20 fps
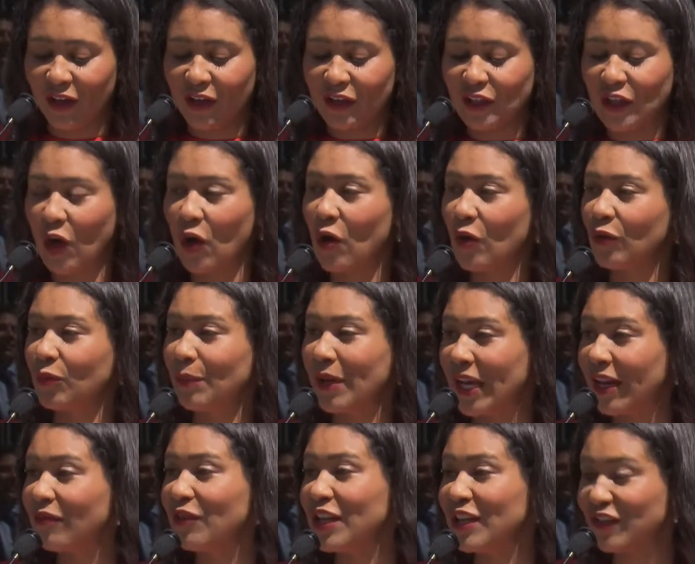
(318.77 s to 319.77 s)
told me
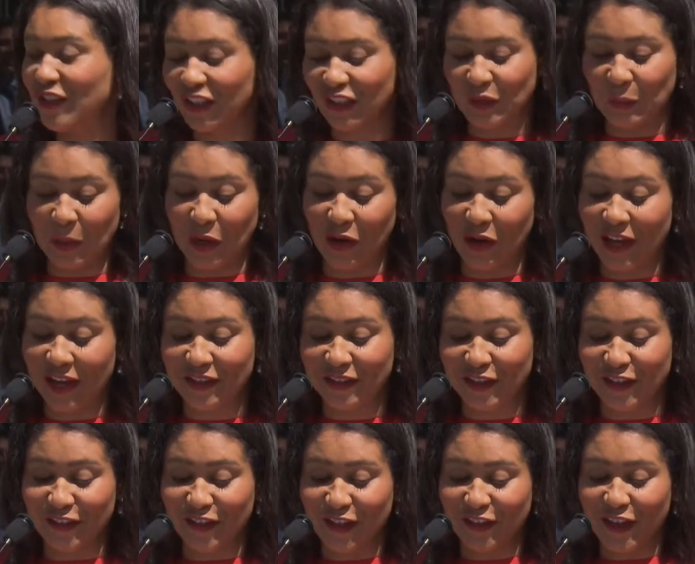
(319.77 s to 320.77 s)
of these
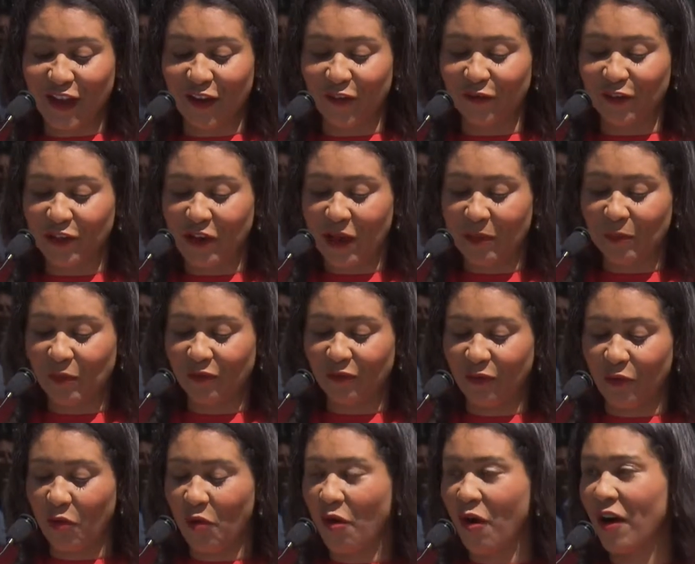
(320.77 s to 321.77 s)
experiences, as I have said
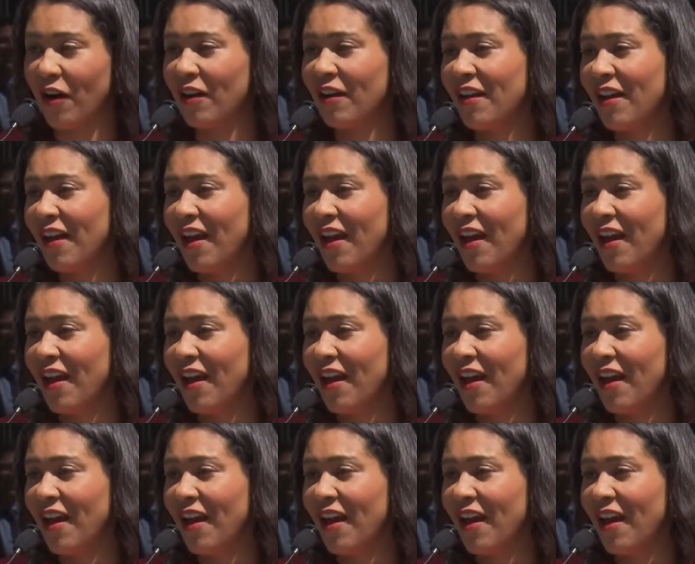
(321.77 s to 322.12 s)
before,